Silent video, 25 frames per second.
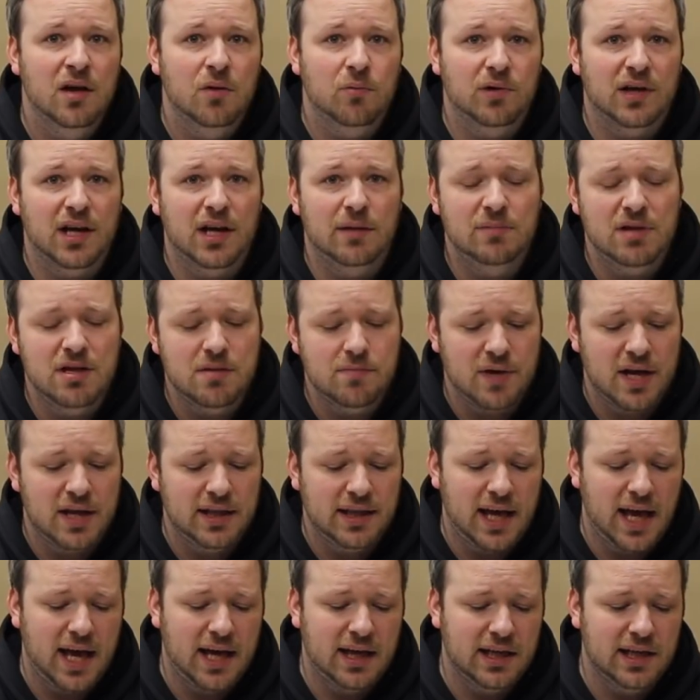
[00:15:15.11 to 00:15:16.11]
What I mean
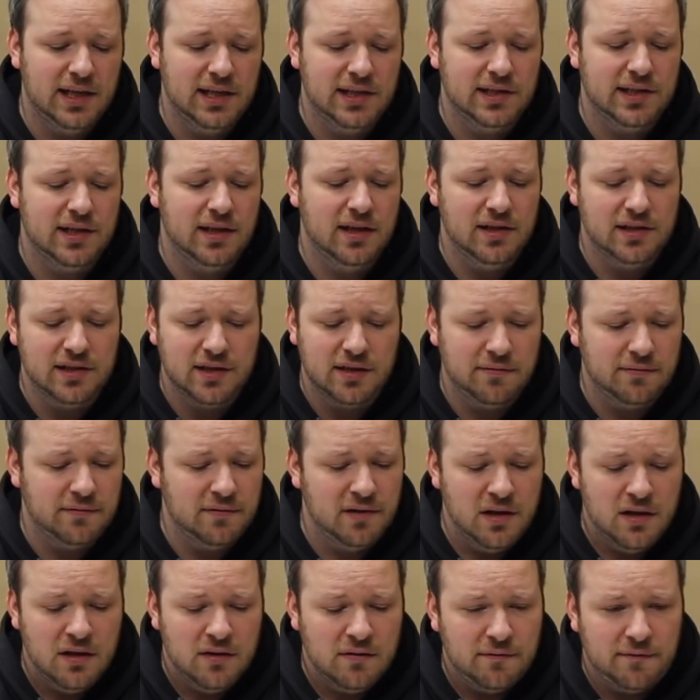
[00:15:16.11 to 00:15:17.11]
by that is
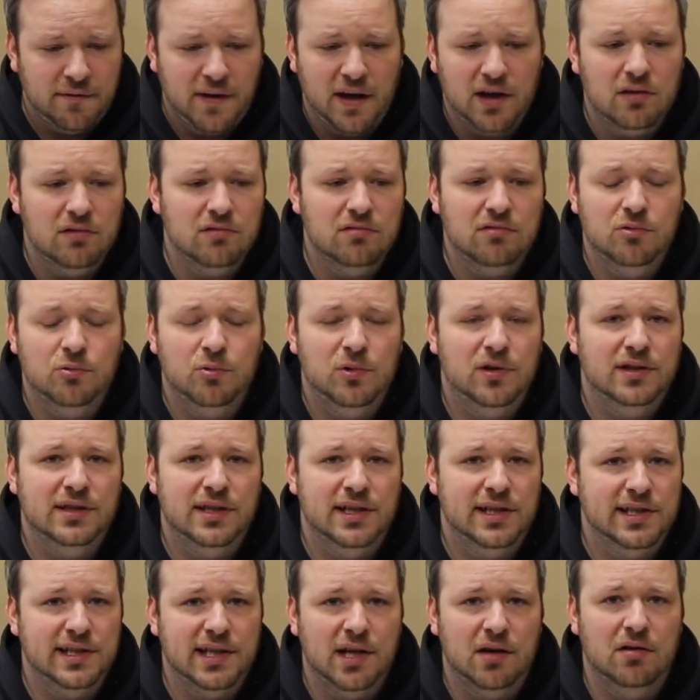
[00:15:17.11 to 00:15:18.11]
if Federal were
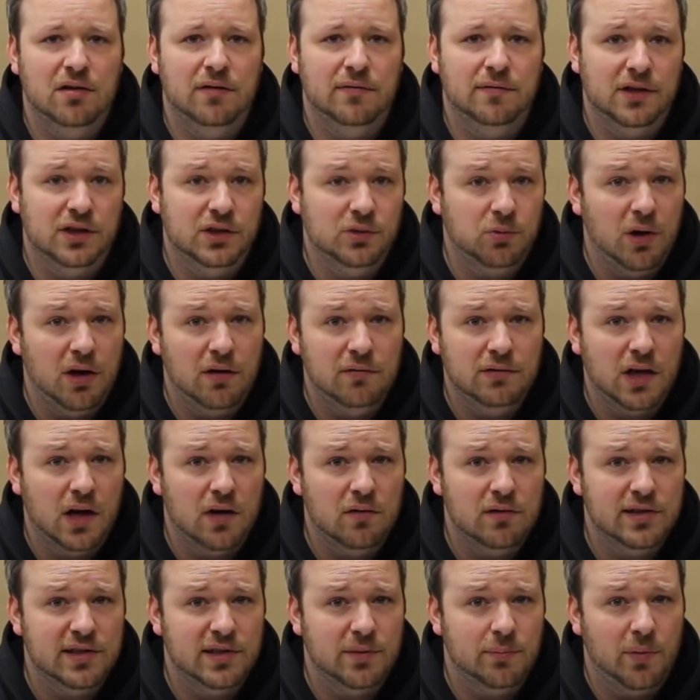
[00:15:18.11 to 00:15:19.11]
to sell it for
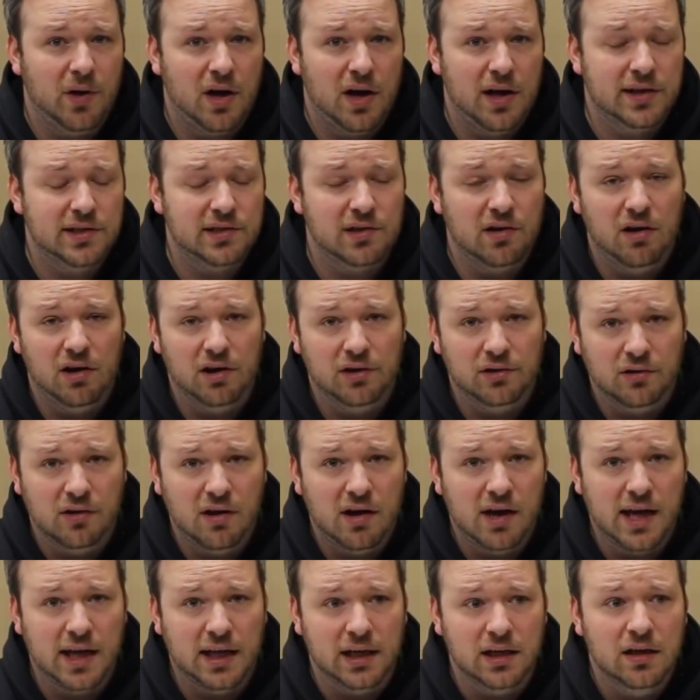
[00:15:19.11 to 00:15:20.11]
$12 a box
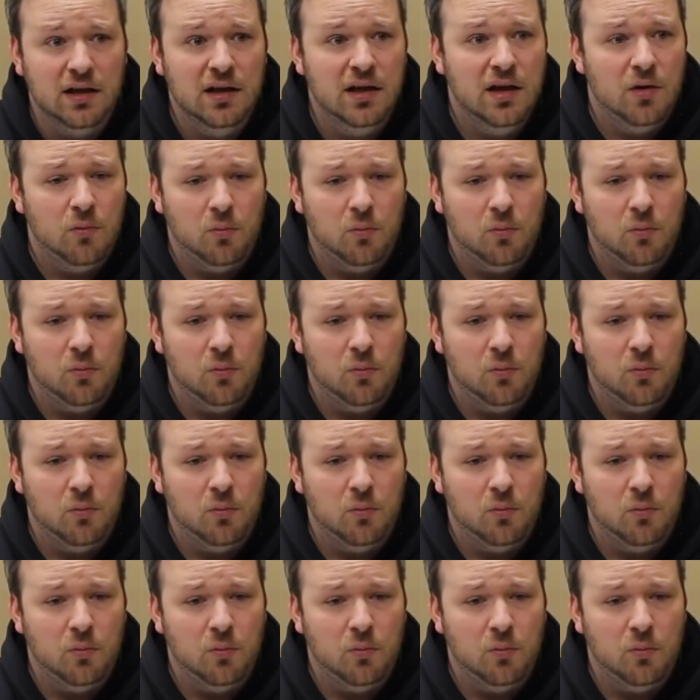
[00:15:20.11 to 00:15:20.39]
online,